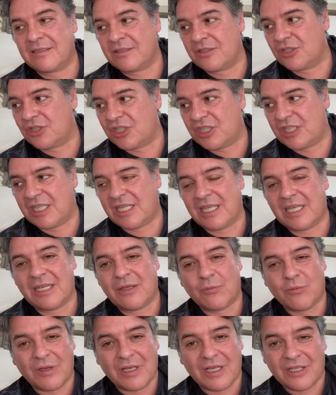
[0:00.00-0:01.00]
She
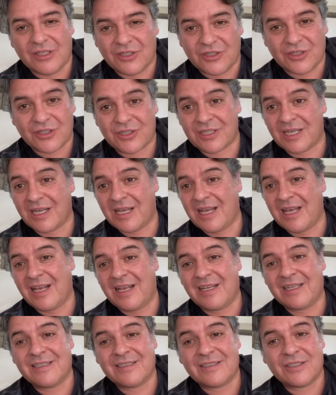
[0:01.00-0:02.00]
will just
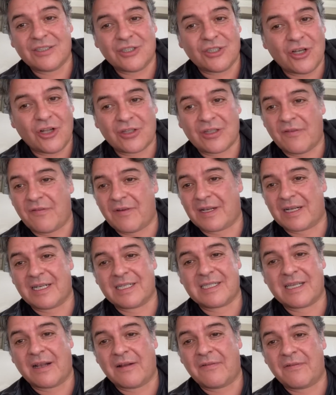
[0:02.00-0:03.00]
not defend
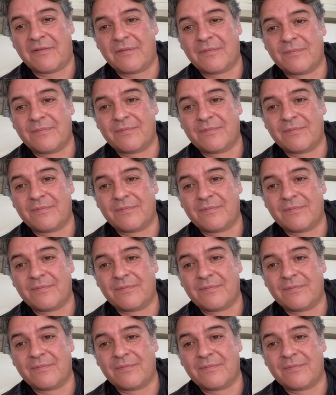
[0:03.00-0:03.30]
herself.